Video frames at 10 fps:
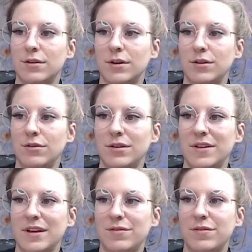And you can
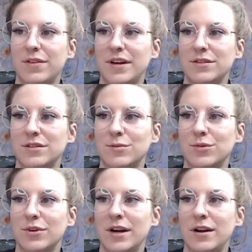like flail some
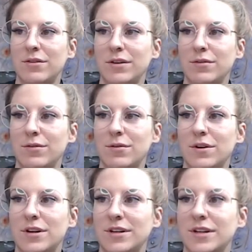around if you
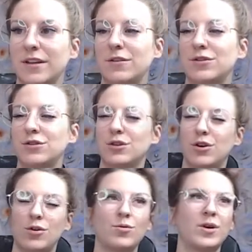want. Like there's
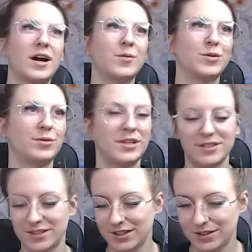no rhyme or
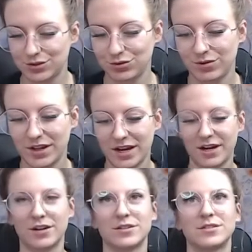reason to the
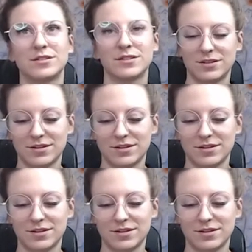hairs.